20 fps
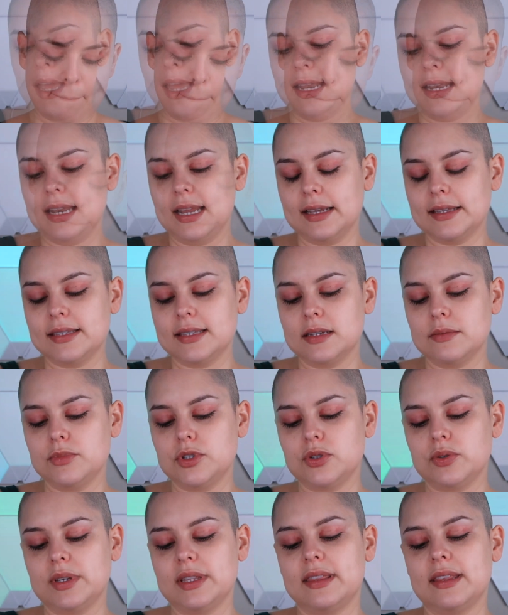And next I'm
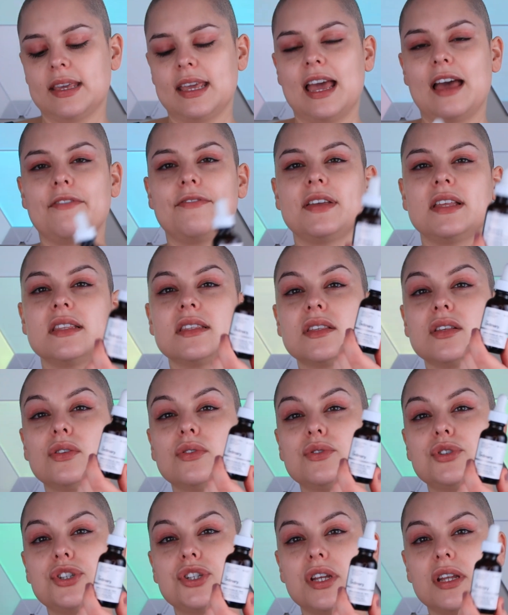doing the caffeine
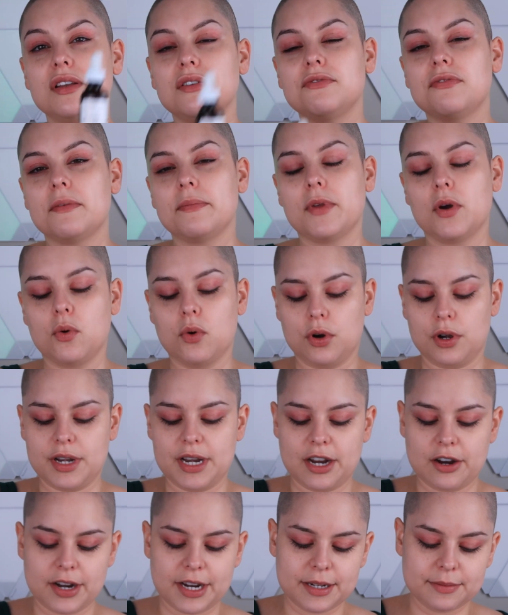solution from The
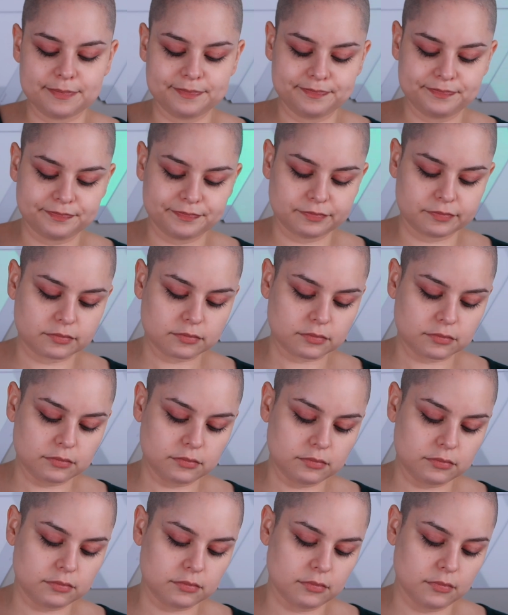Ordinary
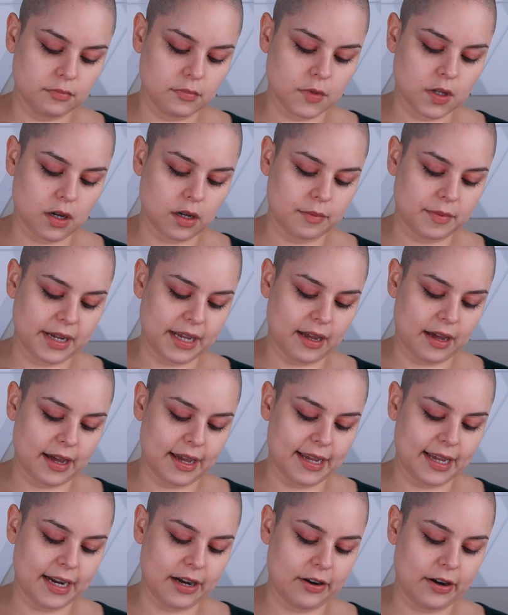on my
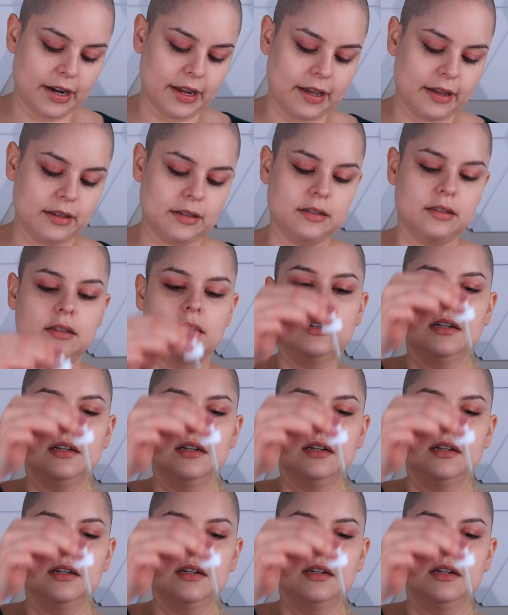eye area.